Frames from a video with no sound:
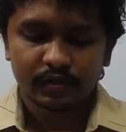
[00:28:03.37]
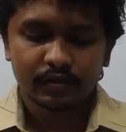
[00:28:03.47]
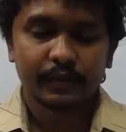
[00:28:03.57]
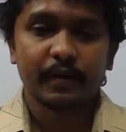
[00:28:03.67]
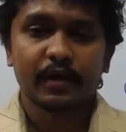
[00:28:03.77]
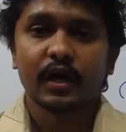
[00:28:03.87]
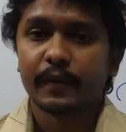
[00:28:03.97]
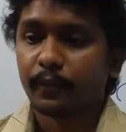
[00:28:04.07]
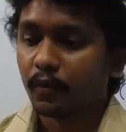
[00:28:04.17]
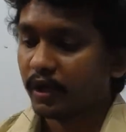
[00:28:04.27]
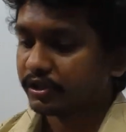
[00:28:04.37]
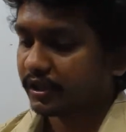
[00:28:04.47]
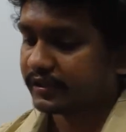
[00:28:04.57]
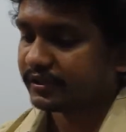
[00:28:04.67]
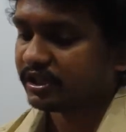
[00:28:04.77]
the Makara polished
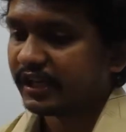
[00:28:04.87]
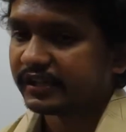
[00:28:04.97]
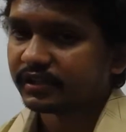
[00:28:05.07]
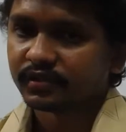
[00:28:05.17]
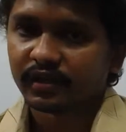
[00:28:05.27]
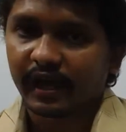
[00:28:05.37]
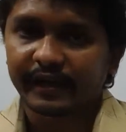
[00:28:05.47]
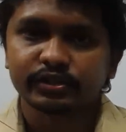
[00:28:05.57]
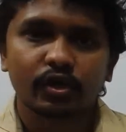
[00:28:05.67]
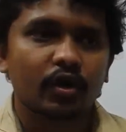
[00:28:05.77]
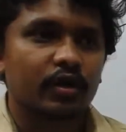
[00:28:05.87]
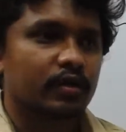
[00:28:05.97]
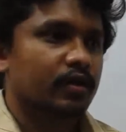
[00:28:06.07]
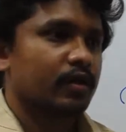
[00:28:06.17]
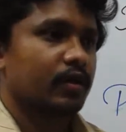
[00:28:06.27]
his teeth and told,
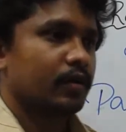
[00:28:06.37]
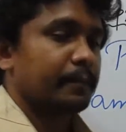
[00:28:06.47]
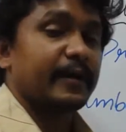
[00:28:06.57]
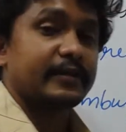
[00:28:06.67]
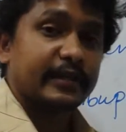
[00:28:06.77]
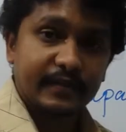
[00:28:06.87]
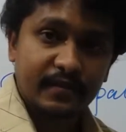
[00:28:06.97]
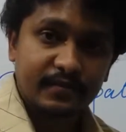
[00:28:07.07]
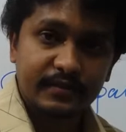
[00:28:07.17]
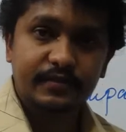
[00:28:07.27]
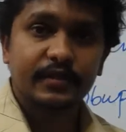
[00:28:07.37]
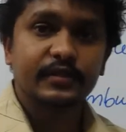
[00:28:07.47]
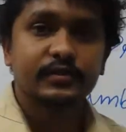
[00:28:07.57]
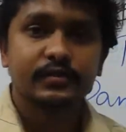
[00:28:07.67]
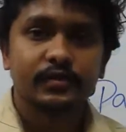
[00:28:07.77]
brothers and
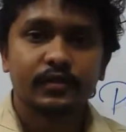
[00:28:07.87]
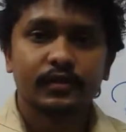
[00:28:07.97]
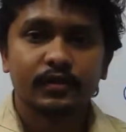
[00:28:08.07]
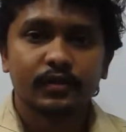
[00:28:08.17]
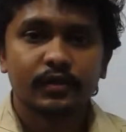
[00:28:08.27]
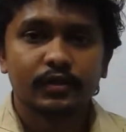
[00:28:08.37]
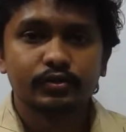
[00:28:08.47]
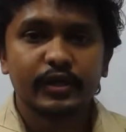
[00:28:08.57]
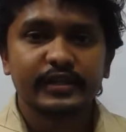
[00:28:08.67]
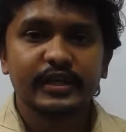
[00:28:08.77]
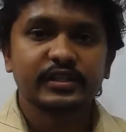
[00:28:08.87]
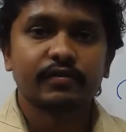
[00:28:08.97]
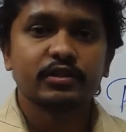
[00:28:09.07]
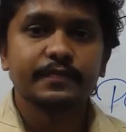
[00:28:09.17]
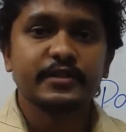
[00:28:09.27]
sisters, today there is
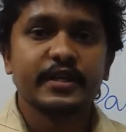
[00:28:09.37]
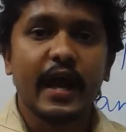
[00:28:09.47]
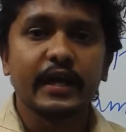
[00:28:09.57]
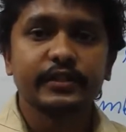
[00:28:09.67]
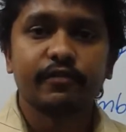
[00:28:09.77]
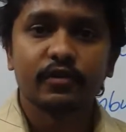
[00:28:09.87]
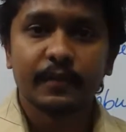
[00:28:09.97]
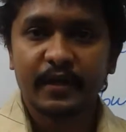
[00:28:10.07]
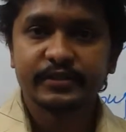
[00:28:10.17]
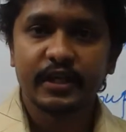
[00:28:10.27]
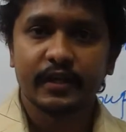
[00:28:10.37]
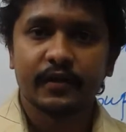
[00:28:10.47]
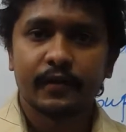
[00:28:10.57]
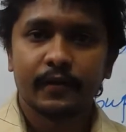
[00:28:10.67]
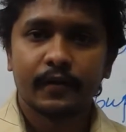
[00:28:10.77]
one specialty for the
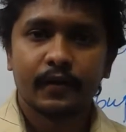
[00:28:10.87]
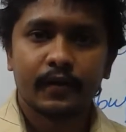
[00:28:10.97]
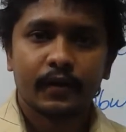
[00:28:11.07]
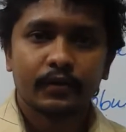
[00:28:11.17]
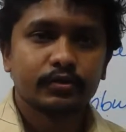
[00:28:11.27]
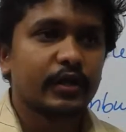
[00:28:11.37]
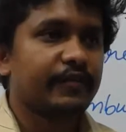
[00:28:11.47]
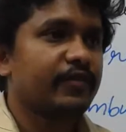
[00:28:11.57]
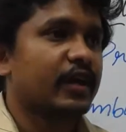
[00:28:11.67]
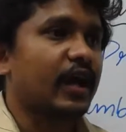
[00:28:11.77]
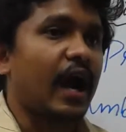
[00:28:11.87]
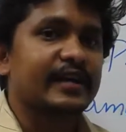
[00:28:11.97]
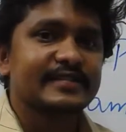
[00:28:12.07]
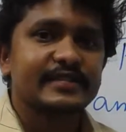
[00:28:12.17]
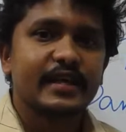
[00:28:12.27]
meeting. Today we
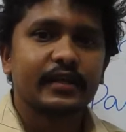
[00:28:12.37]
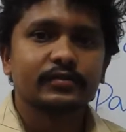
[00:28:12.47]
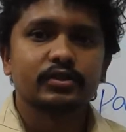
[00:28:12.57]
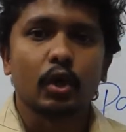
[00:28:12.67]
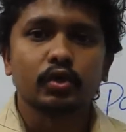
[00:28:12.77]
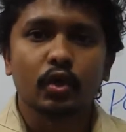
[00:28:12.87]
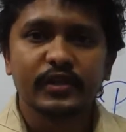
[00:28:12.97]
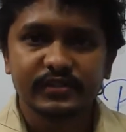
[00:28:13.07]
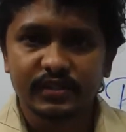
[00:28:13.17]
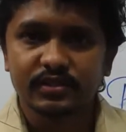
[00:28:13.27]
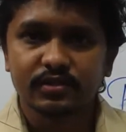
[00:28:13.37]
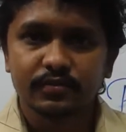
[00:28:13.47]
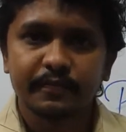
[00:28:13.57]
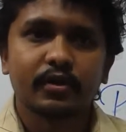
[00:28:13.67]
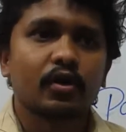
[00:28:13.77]
can't see tortoises
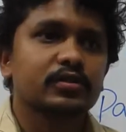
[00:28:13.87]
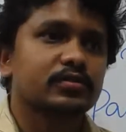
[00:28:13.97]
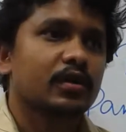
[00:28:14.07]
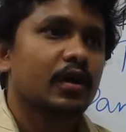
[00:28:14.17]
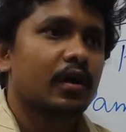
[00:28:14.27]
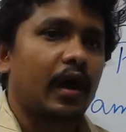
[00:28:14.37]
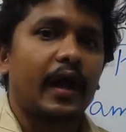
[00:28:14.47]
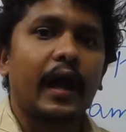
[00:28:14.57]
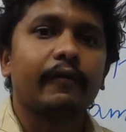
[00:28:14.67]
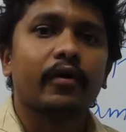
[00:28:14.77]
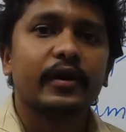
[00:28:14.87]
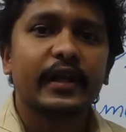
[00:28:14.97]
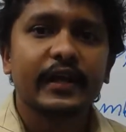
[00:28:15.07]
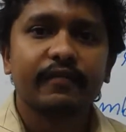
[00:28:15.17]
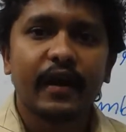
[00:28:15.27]
because I have already
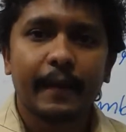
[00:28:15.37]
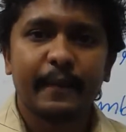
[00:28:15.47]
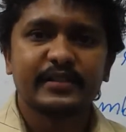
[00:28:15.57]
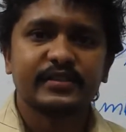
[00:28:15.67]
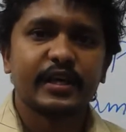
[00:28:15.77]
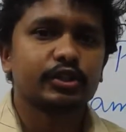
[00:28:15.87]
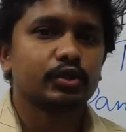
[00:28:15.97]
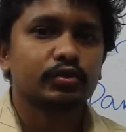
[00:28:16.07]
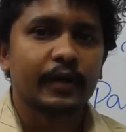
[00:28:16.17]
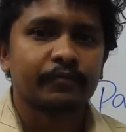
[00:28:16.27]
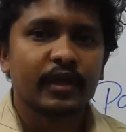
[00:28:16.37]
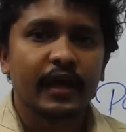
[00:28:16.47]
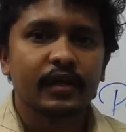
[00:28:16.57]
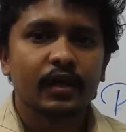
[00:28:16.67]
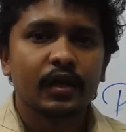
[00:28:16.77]
given a message to them
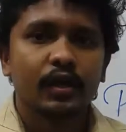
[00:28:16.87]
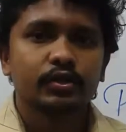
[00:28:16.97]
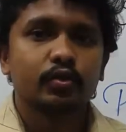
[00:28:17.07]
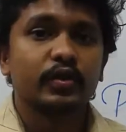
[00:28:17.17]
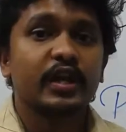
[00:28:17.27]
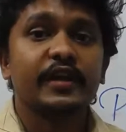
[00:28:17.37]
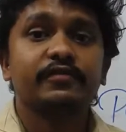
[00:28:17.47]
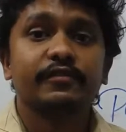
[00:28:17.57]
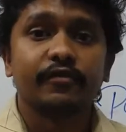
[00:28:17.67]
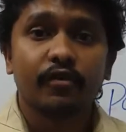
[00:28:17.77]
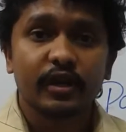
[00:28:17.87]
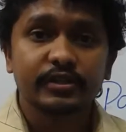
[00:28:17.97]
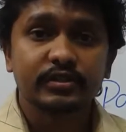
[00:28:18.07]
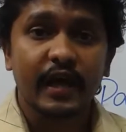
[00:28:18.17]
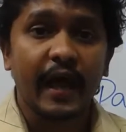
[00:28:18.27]
that to leave the
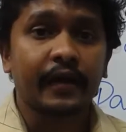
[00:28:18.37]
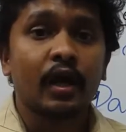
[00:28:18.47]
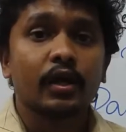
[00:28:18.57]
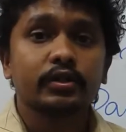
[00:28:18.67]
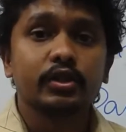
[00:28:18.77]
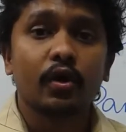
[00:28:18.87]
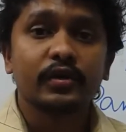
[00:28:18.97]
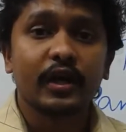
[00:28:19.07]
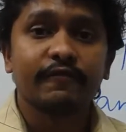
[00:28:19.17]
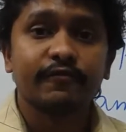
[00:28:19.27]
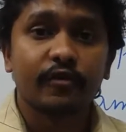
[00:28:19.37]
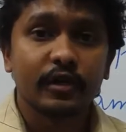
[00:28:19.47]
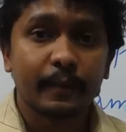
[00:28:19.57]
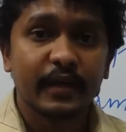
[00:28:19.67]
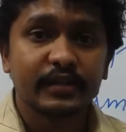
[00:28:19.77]
forest and don't come for the
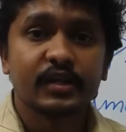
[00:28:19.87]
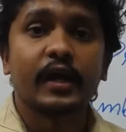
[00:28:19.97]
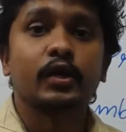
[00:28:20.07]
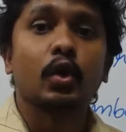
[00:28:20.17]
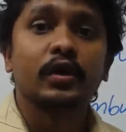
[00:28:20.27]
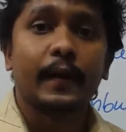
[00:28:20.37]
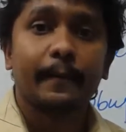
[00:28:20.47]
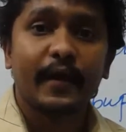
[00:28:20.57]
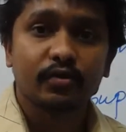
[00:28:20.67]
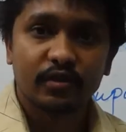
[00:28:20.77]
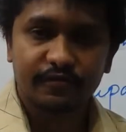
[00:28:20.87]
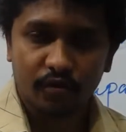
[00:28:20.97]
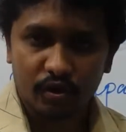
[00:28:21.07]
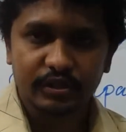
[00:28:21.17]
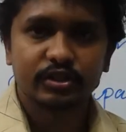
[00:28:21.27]
meeting and don't come back to the
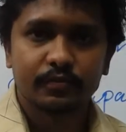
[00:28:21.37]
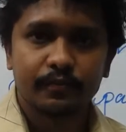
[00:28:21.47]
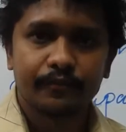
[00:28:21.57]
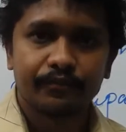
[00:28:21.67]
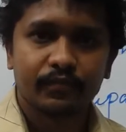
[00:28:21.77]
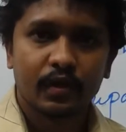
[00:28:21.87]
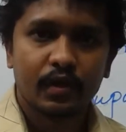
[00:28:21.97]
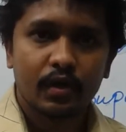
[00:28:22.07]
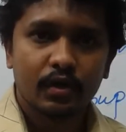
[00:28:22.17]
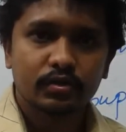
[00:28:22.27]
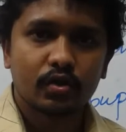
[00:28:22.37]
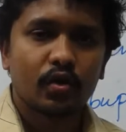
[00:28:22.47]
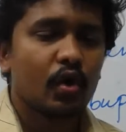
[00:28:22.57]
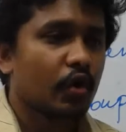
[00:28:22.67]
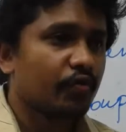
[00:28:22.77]
forest.
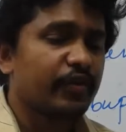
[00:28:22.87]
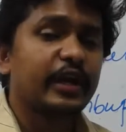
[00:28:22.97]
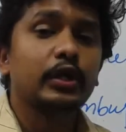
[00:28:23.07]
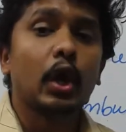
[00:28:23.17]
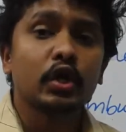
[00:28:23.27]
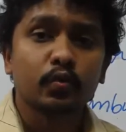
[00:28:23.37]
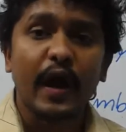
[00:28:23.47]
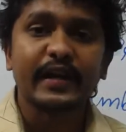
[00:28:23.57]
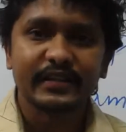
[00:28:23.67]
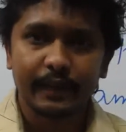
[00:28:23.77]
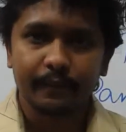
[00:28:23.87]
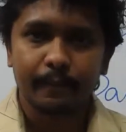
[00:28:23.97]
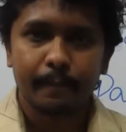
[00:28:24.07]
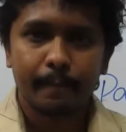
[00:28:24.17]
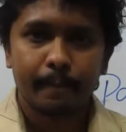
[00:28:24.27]
So we don't want
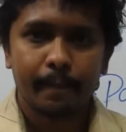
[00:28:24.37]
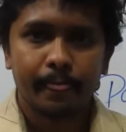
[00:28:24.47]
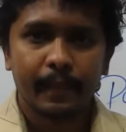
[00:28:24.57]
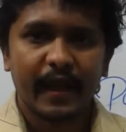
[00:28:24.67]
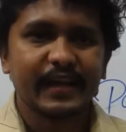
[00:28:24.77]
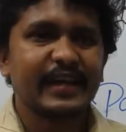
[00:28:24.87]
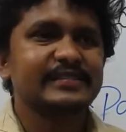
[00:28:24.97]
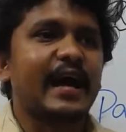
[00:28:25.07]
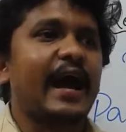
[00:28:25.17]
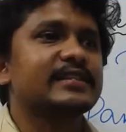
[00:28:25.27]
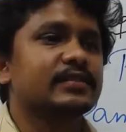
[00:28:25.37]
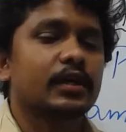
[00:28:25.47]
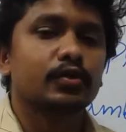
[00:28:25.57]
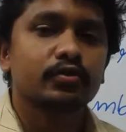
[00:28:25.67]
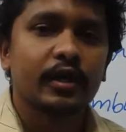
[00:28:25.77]
them. And he is
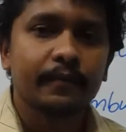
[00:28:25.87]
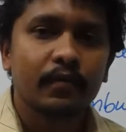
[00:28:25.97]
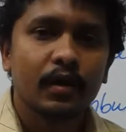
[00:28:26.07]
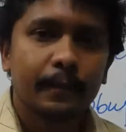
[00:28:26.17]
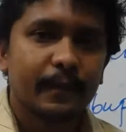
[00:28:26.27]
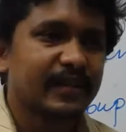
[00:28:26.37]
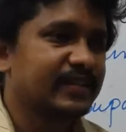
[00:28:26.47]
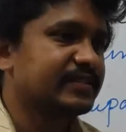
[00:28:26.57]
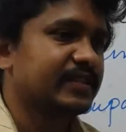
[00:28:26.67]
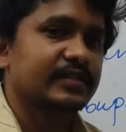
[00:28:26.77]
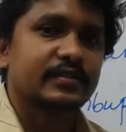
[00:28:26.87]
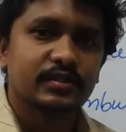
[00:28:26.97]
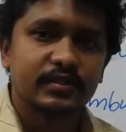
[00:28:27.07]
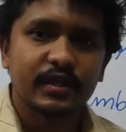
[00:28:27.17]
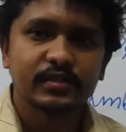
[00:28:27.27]
asking to them, brothers and
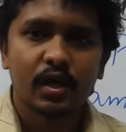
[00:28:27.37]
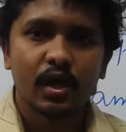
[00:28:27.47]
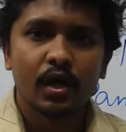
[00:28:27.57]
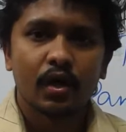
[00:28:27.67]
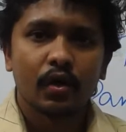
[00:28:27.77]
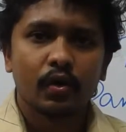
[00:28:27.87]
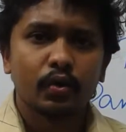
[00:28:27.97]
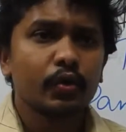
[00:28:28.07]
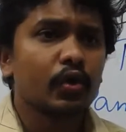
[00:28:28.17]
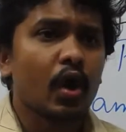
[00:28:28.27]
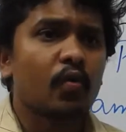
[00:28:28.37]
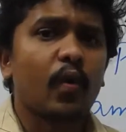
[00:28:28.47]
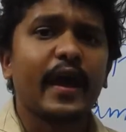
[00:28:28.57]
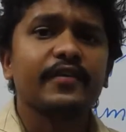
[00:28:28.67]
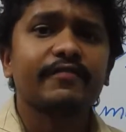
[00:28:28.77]
sisters, do you know
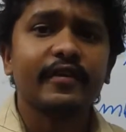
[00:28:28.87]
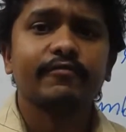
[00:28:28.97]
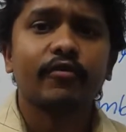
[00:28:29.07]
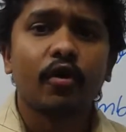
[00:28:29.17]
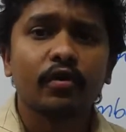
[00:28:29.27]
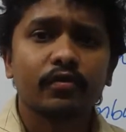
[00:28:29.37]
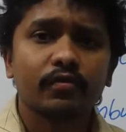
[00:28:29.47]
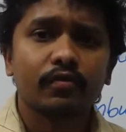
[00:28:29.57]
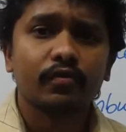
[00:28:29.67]
why we don't